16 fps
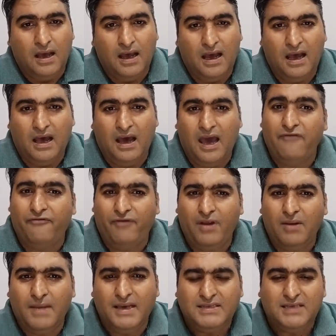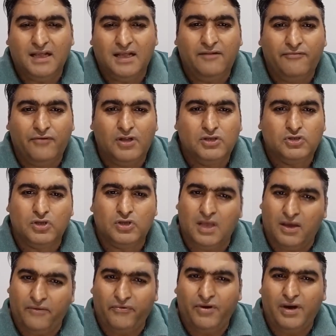I feel myself also
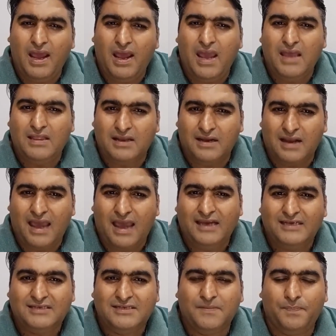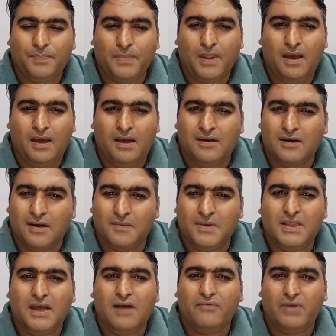every day in the night in
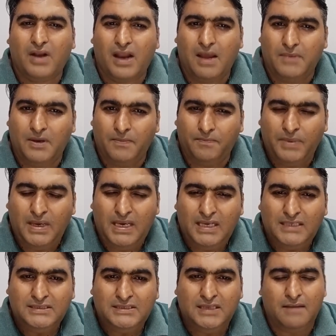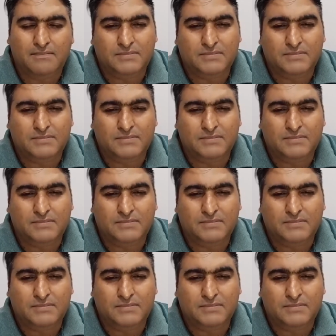Ramadan when I'm in peace.